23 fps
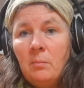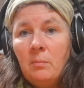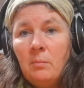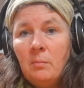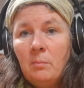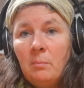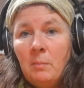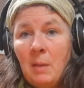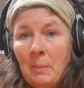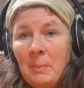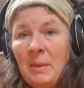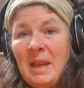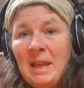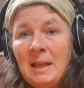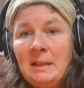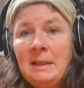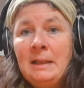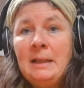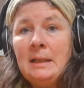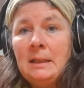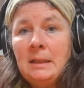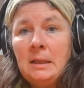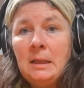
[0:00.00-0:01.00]

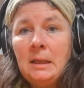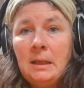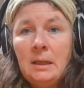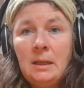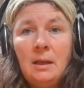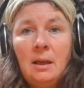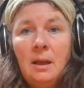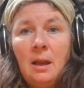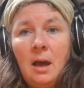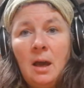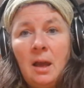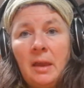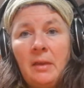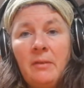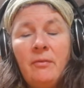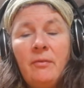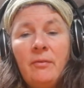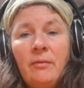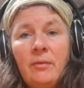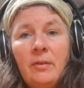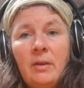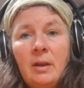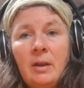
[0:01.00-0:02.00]
mammalian
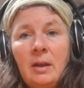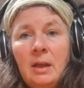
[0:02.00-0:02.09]
life,